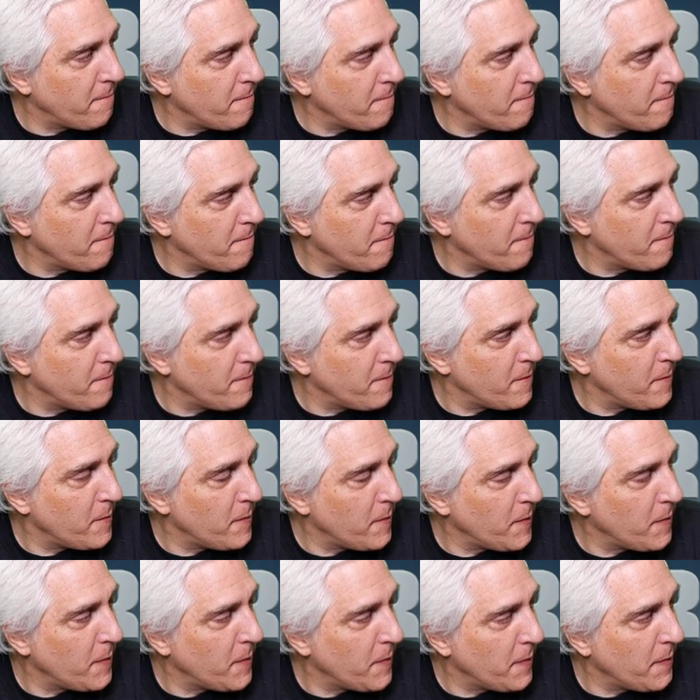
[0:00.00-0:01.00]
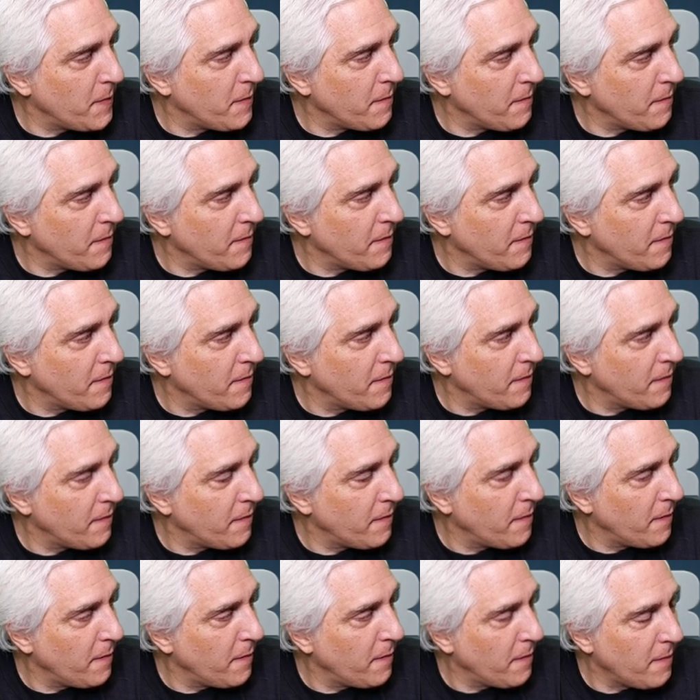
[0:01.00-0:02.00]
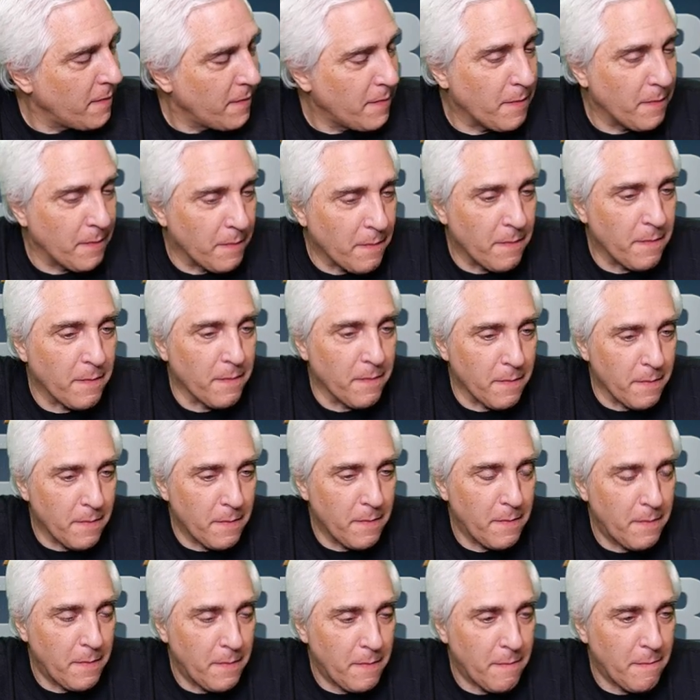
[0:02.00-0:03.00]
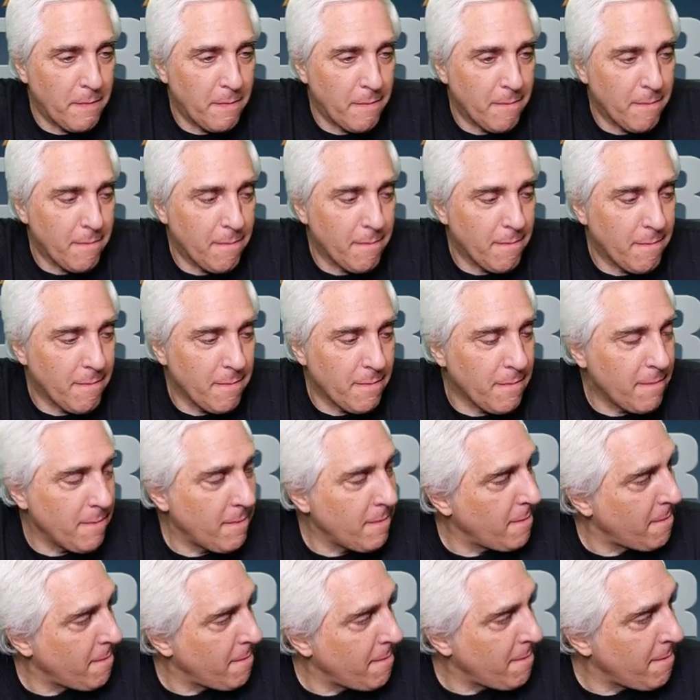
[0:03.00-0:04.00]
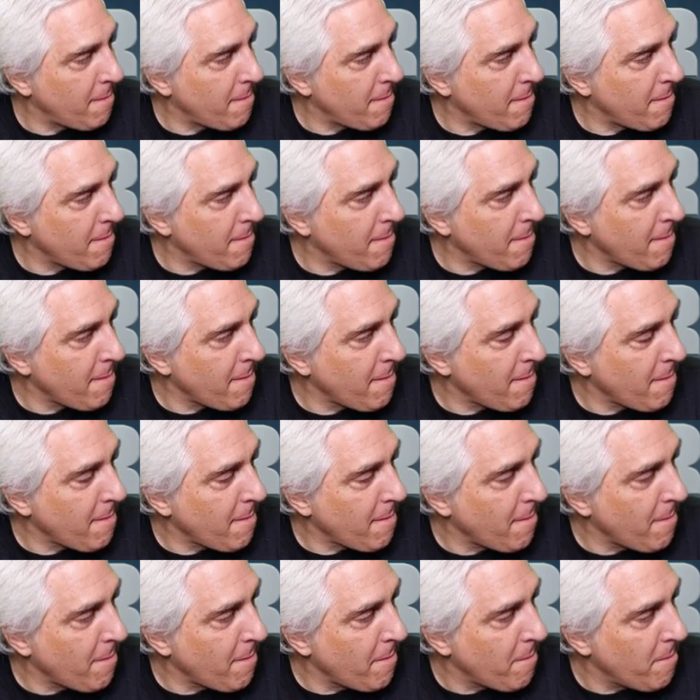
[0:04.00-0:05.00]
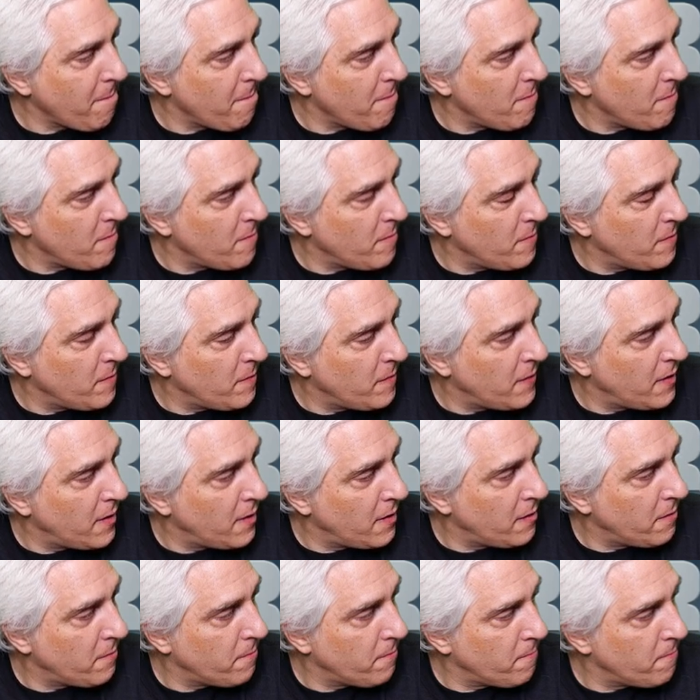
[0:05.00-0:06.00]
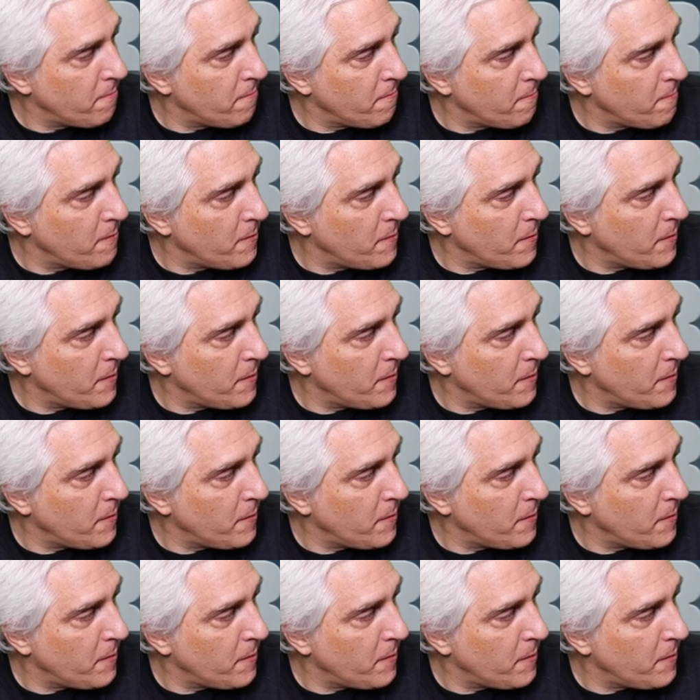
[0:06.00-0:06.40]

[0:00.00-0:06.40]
The person shown says nothing.